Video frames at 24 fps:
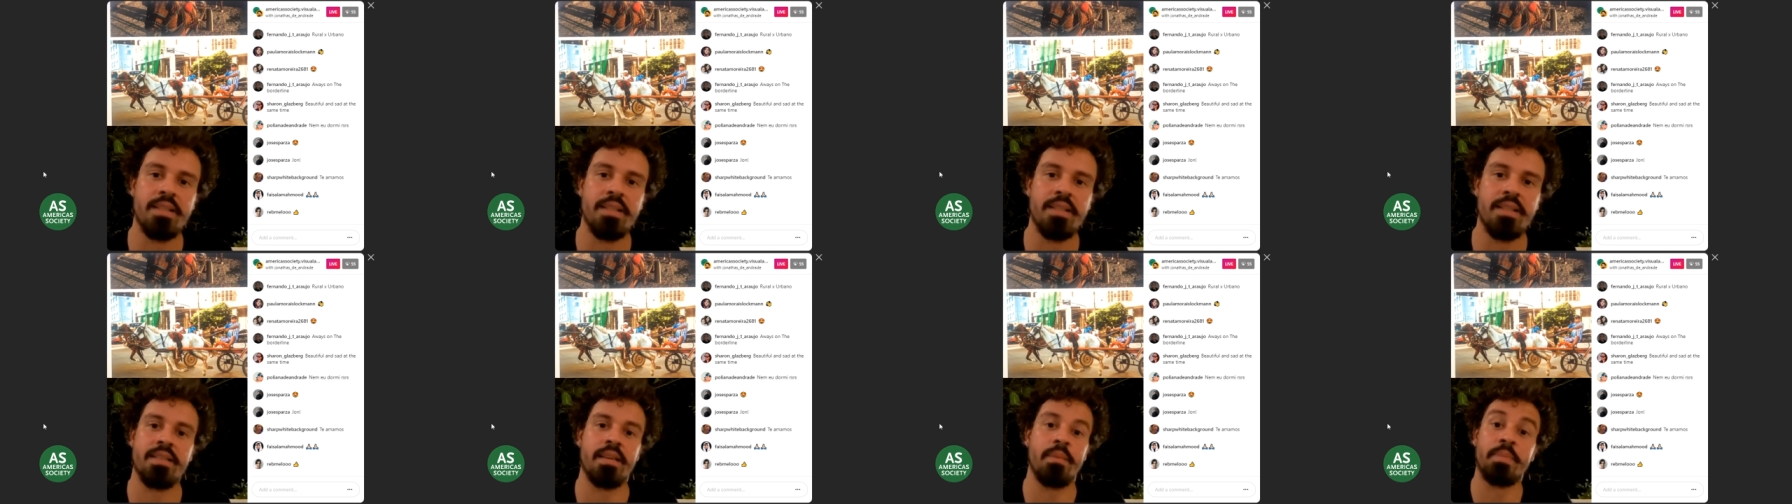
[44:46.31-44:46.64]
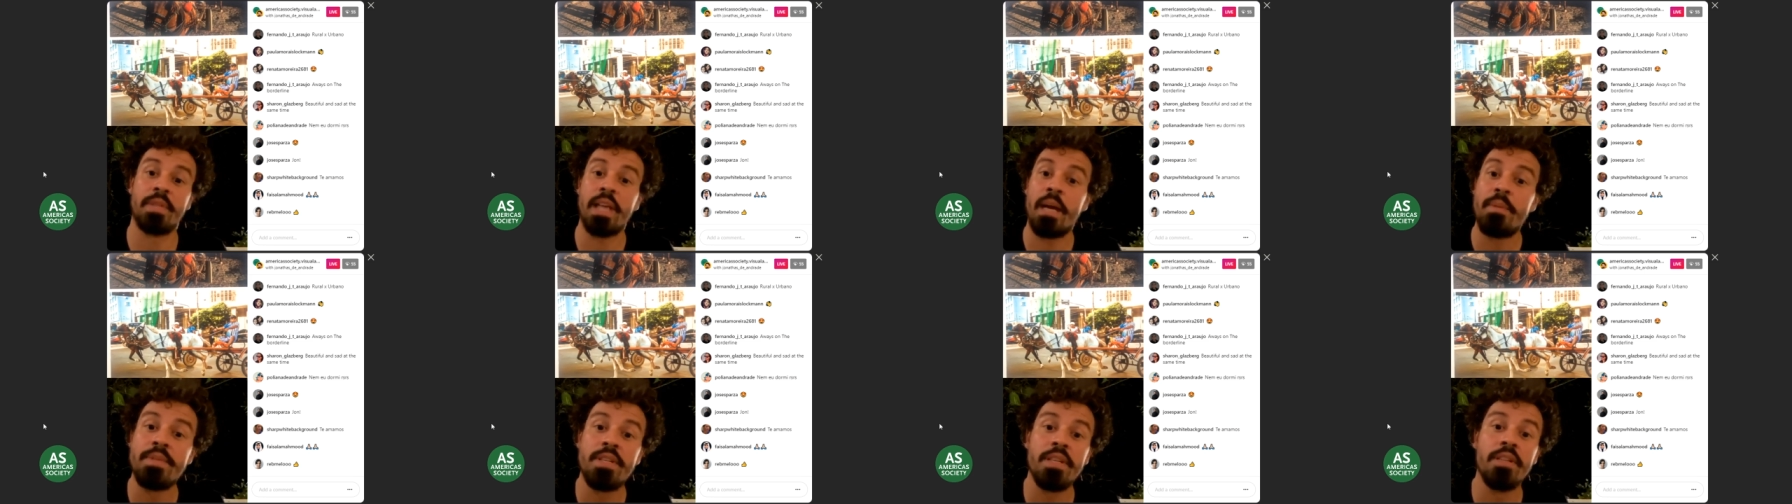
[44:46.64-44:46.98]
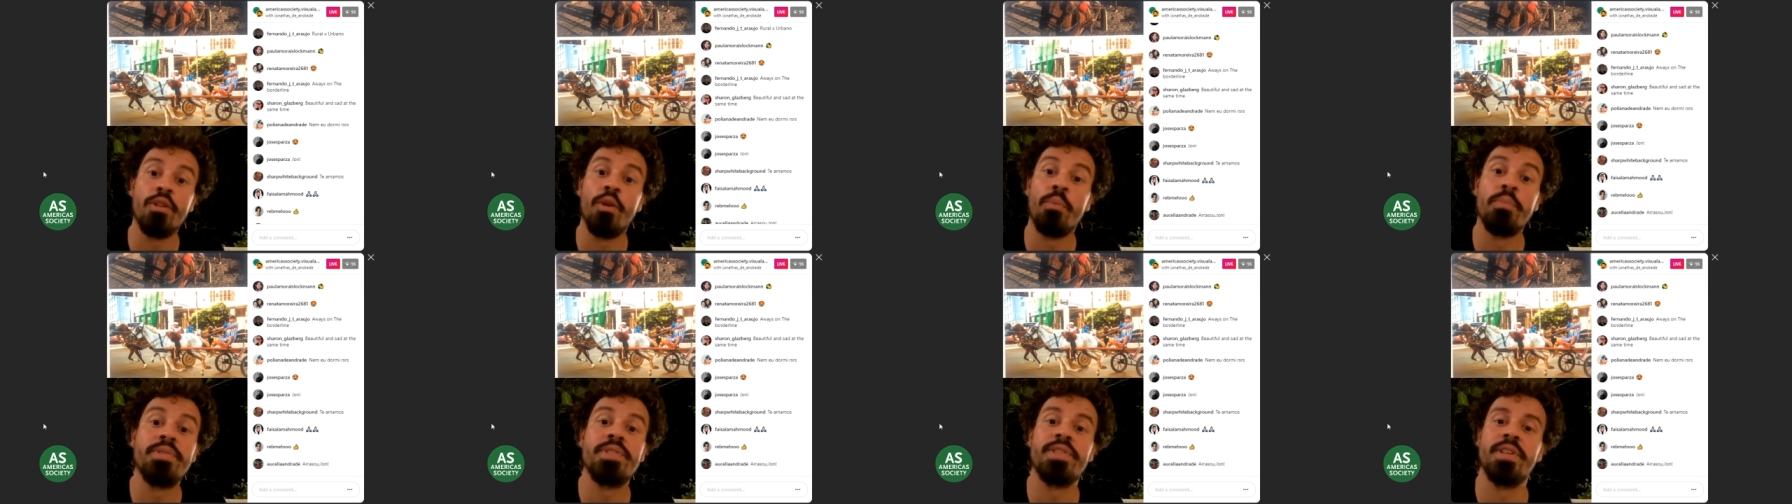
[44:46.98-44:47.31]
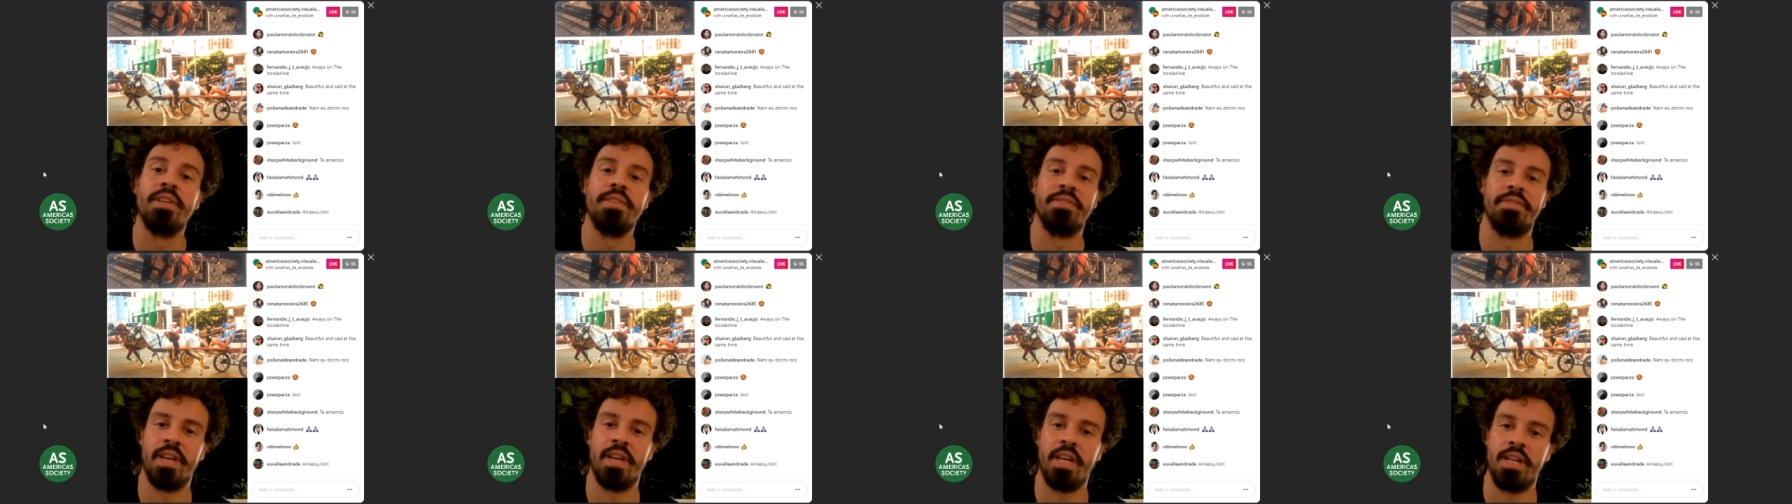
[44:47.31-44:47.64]
sometimes an
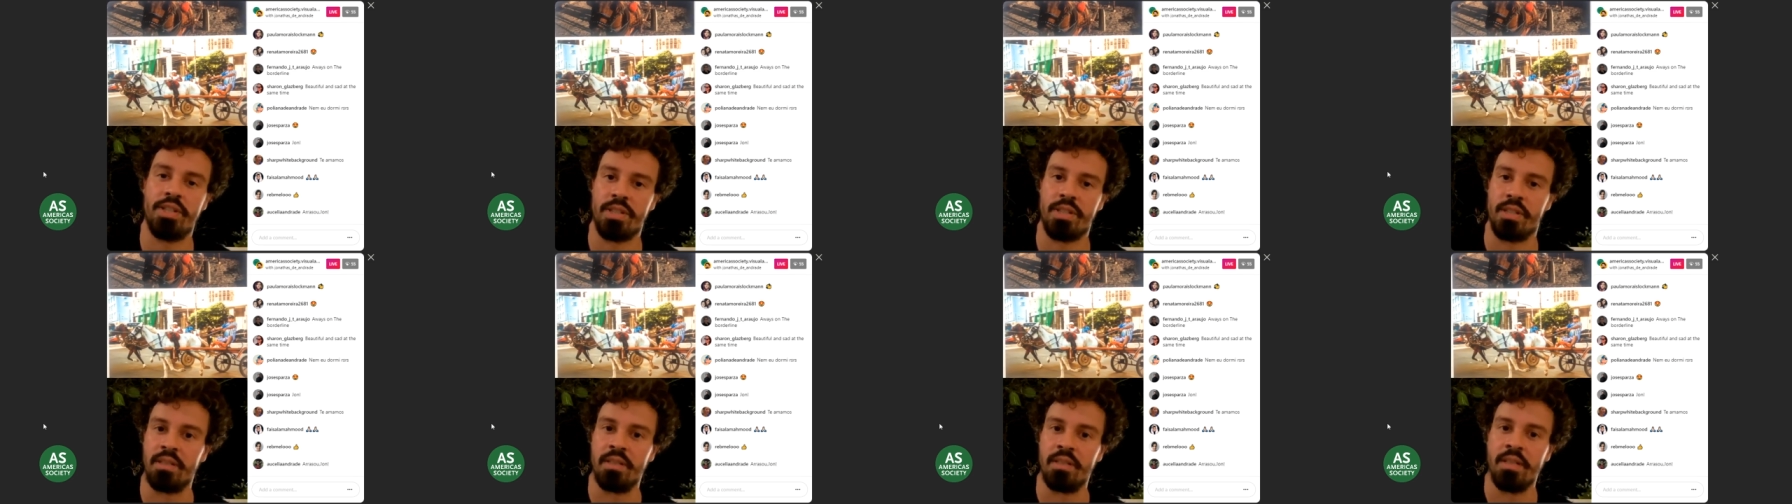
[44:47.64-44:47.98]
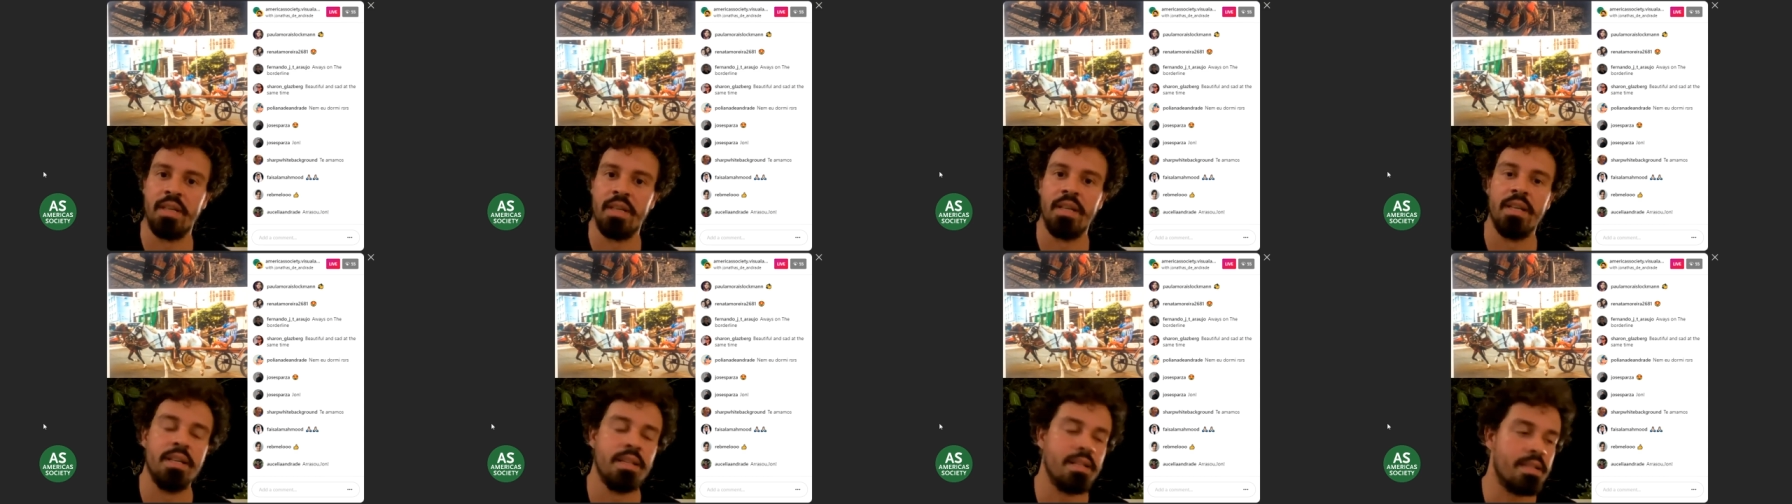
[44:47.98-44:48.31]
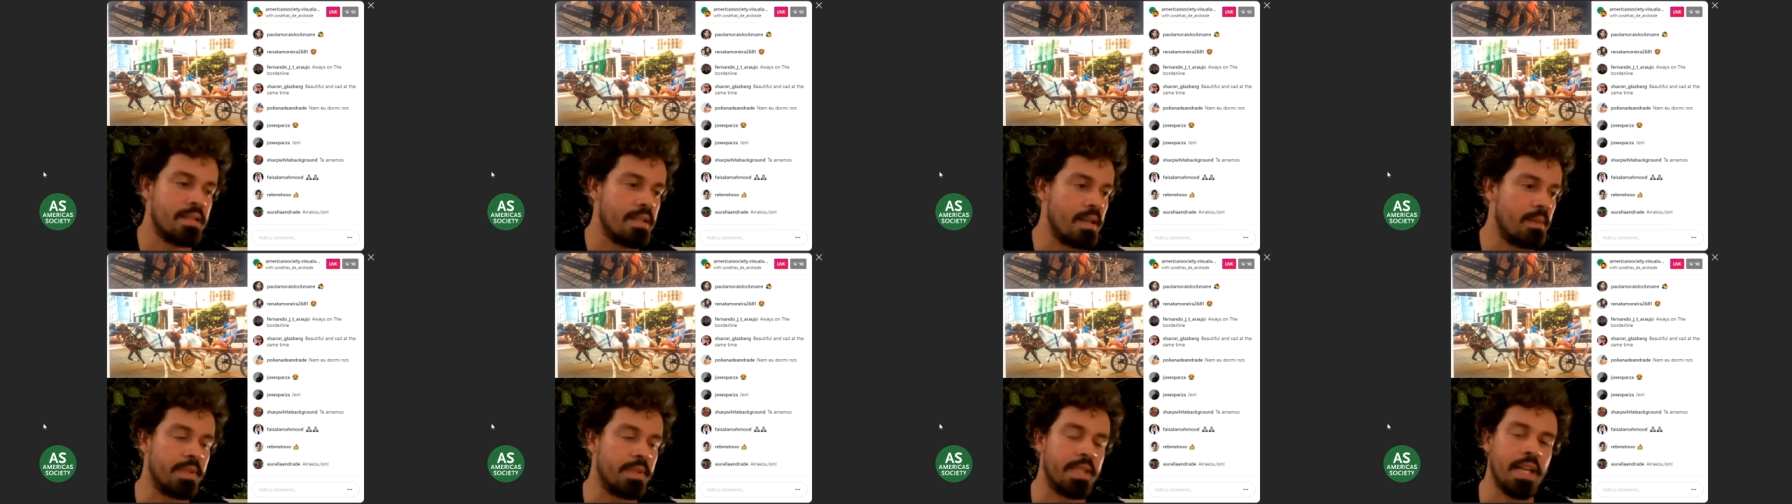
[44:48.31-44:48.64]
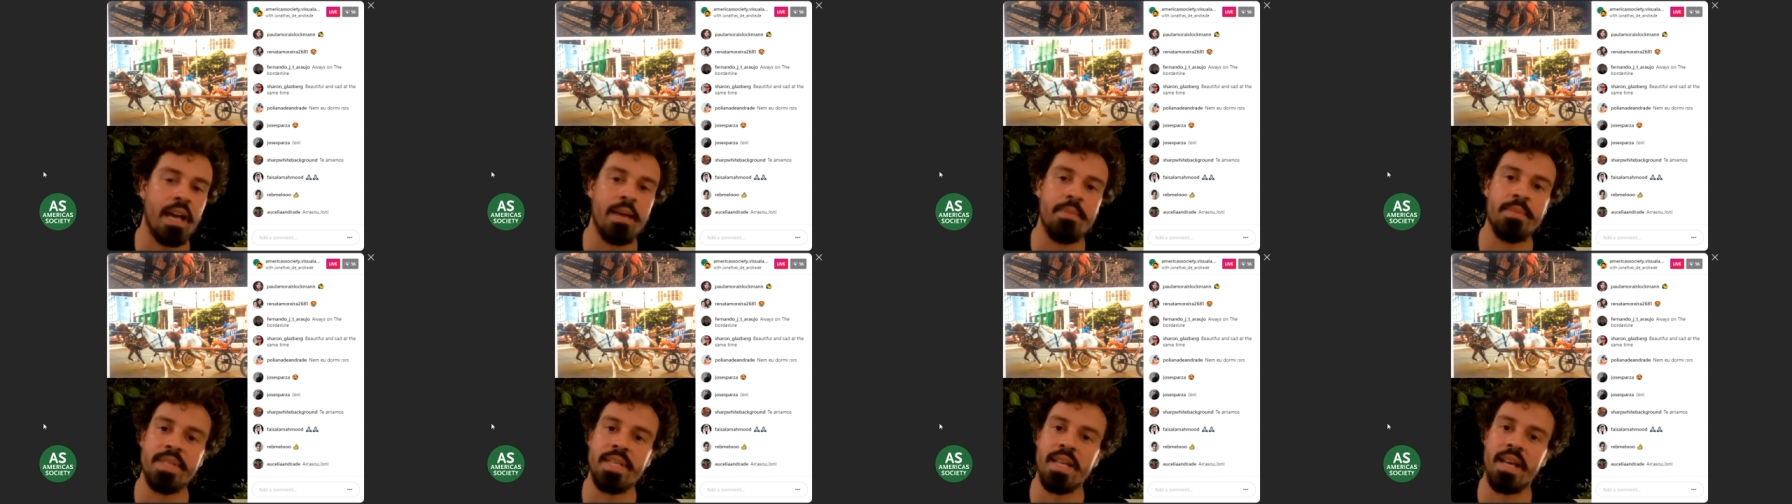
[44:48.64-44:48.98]
observation,
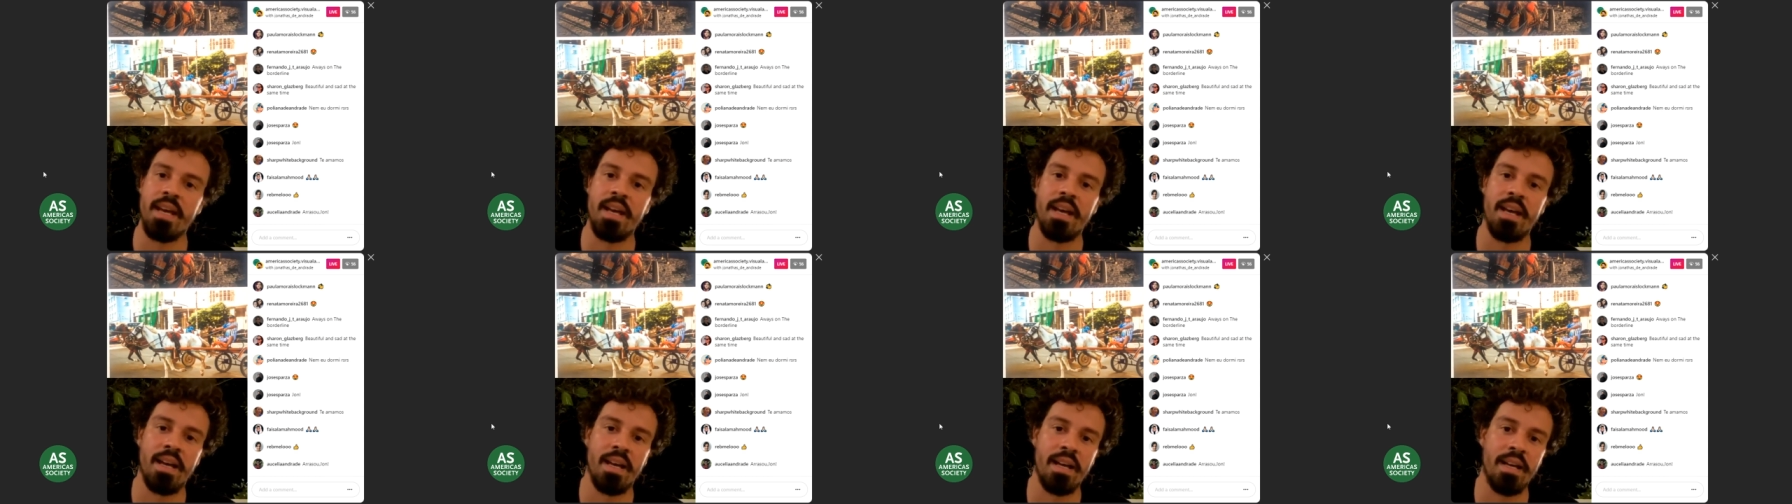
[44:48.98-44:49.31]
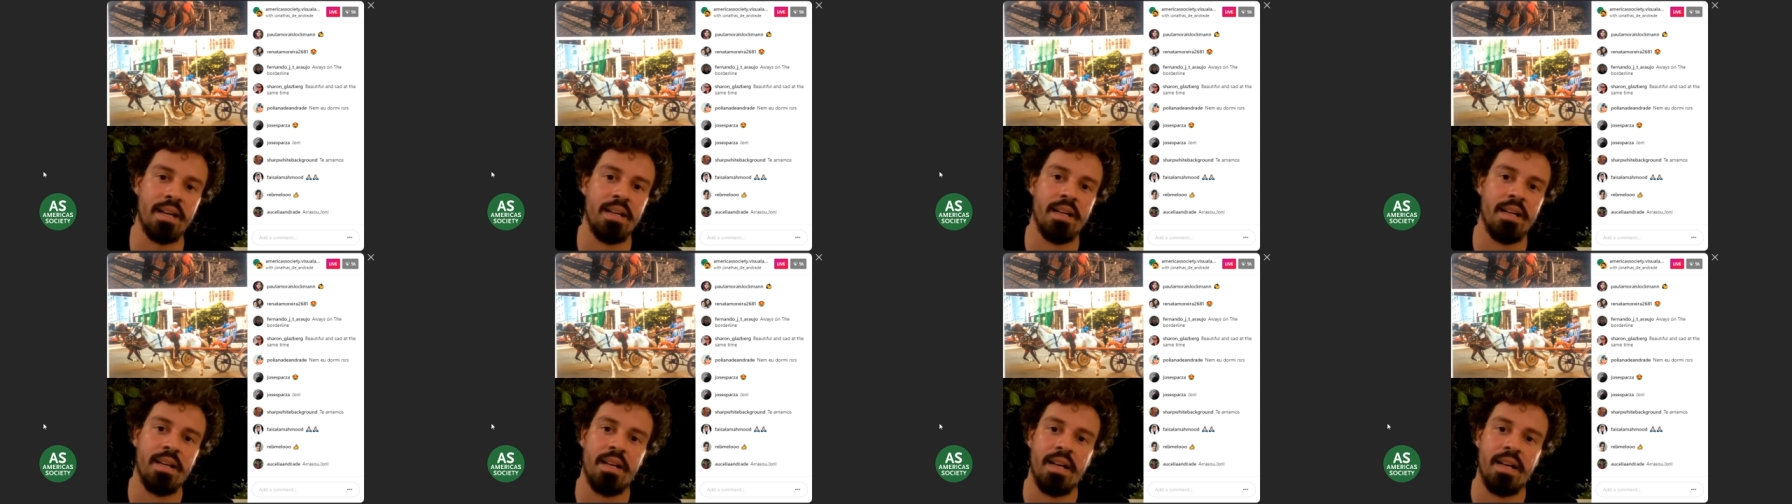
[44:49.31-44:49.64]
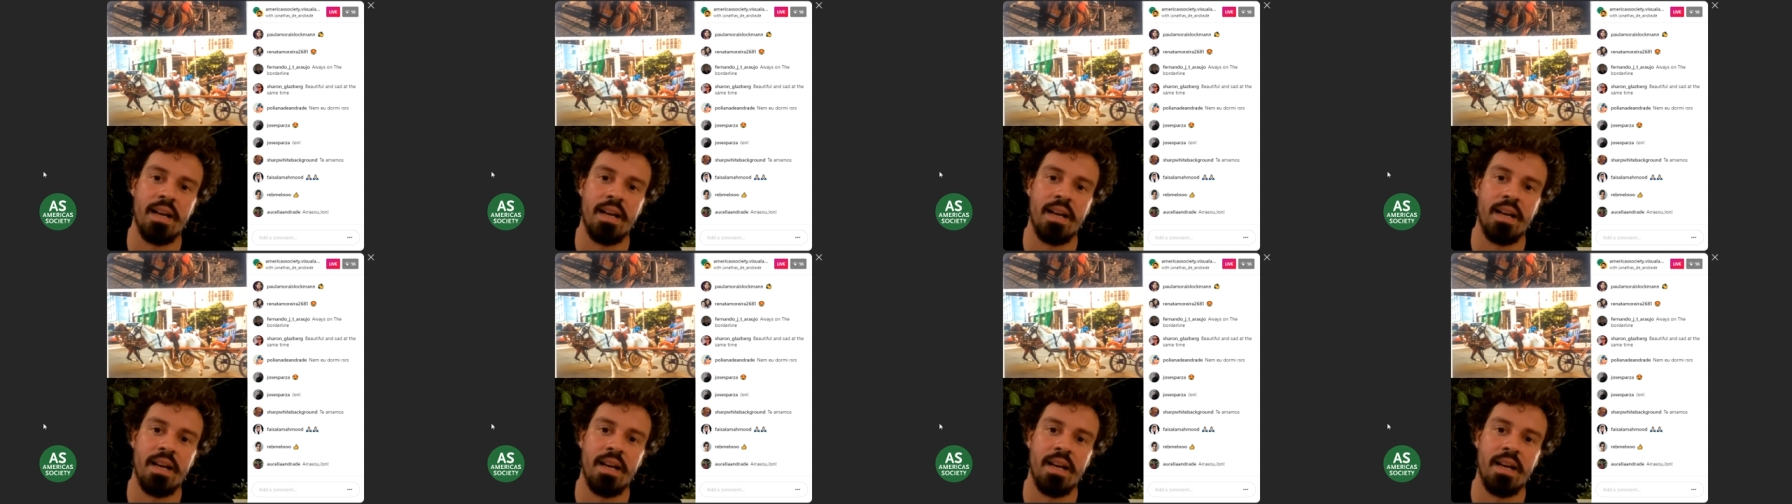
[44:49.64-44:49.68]
sometimes a